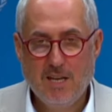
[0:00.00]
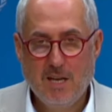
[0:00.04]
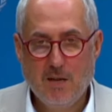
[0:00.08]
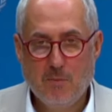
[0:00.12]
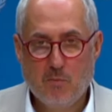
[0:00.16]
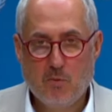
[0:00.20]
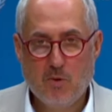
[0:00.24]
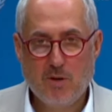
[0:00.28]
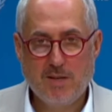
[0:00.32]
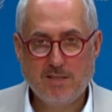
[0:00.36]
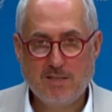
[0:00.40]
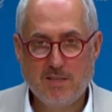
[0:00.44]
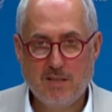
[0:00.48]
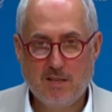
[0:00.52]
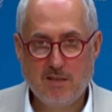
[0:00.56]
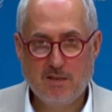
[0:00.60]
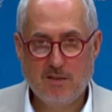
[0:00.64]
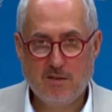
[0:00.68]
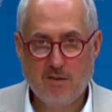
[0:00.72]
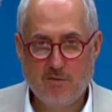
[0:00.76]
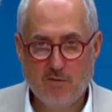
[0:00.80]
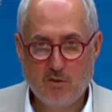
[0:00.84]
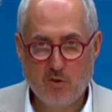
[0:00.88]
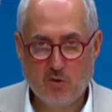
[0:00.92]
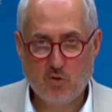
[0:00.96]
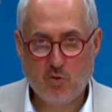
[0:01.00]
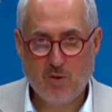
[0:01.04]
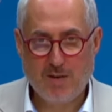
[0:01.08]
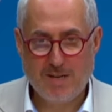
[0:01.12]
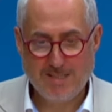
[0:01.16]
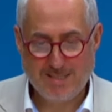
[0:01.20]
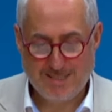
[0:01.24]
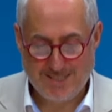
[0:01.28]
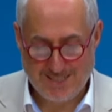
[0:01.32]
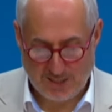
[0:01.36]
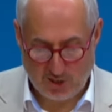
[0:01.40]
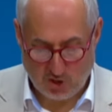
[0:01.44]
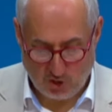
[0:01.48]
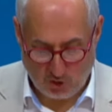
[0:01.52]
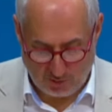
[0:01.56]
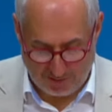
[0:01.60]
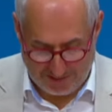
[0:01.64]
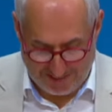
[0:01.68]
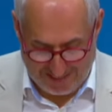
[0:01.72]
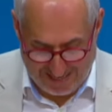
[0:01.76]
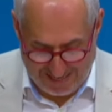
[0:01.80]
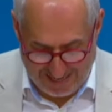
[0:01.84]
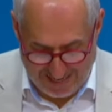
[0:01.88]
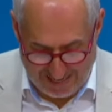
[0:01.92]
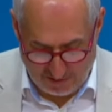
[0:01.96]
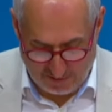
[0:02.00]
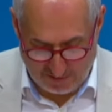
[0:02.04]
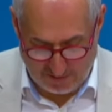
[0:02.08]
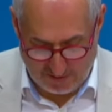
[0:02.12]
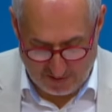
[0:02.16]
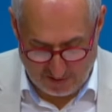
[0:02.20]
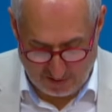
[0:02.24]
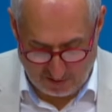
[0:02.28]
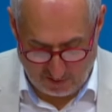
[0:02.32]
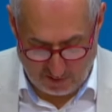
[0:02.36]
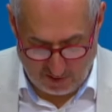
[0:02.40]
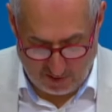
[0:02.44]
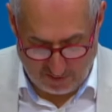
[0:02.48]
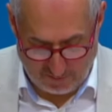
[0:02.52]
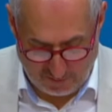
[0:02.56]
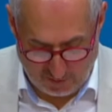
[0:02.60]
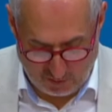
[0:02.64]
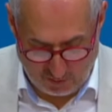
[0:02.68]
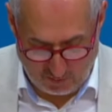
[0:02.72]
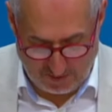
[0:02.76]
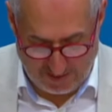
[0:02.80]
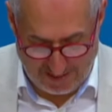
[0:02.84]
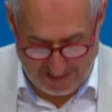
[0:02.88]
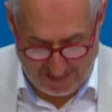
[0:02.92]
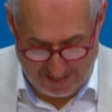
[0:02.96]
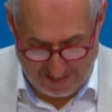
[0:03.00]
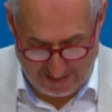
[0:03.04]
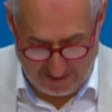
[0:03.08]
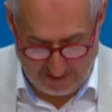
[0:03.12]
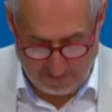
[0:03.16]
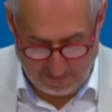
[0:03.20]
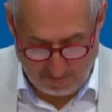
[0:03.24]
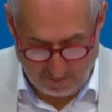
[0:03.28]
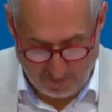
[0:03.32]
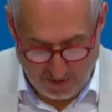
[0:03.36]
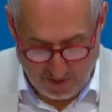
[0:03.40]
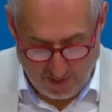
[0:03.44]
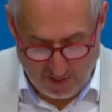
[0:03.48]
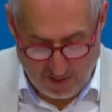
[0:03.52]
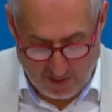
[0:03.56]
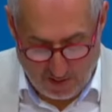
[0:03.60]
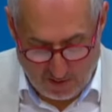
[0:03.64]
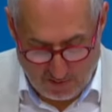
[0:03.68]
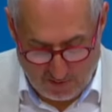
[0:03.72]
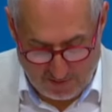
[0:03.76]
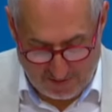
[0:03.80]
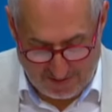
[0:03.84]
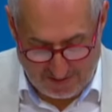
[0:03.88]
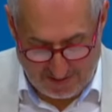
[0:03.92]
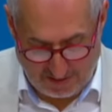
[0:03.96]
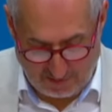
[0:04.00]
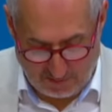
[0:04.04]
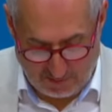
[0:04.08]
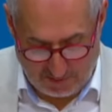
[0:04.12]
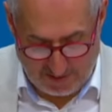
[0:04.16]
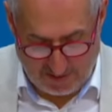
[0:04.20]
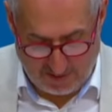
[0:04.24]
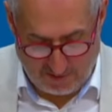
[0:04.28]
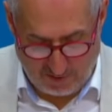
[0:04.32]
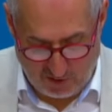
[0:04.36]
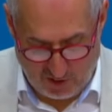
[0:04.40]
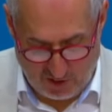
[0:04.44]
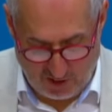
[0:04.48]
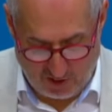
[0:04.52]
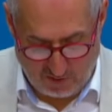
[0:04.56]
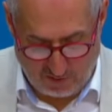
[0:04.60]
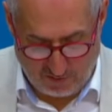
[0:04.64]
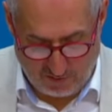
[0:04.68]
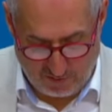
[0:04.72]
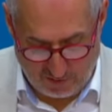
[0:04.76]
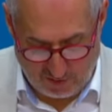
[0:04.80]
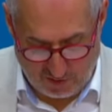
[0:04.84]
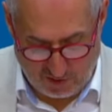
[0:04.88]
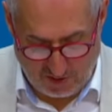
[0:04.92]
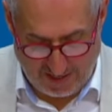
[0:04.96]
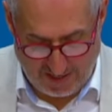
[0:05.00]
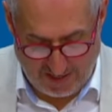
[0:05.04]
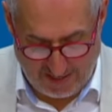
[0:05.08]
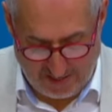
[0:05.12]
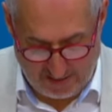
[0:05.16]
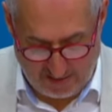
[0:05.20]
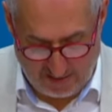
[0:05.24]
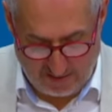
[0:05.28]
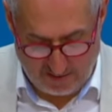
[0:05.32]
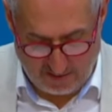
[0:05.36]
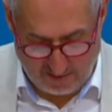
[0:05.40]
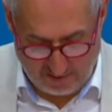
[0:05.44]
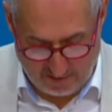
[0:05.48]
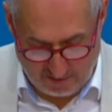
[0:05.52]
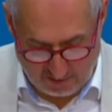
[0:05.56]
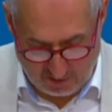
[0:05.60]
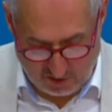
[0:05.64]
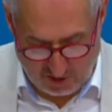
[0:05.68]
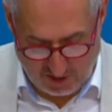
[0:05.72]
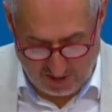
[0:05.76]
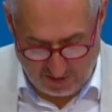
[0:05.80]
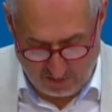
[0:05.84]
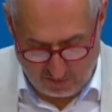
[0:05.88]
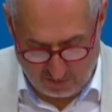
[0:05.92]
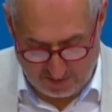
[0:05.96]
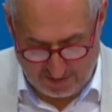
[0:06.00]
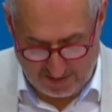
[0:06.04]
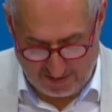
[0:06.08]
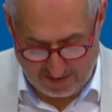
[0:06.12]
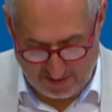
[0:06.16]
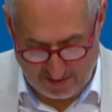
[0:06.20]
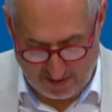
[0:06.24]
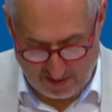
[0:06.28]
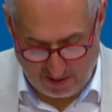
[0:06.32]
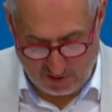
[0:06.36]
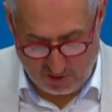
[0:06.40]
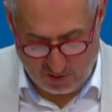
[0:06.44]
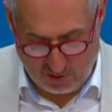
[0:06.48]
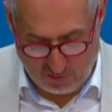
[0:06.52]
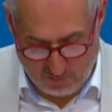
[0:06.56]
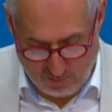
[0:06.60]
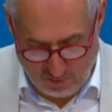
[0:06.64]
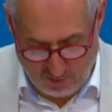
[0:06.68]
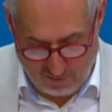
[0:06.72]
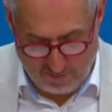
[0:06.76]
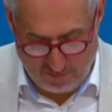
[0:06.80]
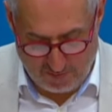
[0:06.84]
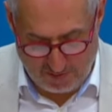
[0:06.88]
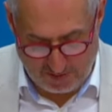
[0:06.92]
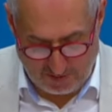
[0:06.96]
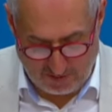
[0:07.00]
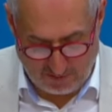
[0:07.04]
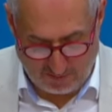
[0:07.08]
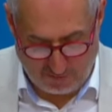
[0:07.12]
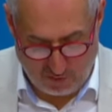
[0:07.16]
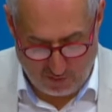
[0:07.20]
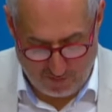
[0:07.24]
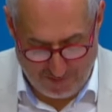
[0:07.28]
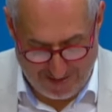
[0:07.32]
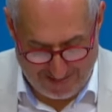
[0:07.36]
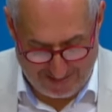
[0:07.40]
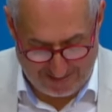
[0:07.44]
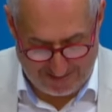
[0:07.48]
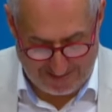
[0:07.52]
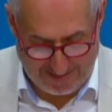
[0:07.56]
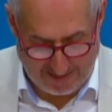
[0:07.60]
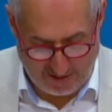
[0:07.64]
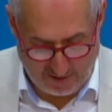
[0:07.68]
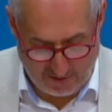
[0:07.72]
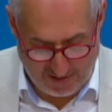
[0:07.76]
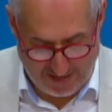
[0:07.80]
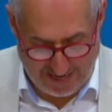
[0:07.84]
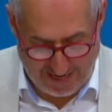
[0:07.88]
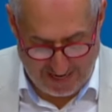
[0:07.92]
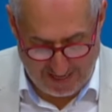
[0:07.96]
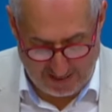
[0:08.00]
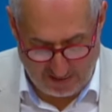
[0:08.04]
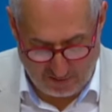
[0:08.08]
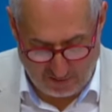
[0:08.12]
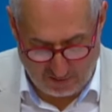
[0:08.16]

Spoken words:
President of the Transitional Council of Sudan. The Secretary General and the General discussed the movements of humanitarian aid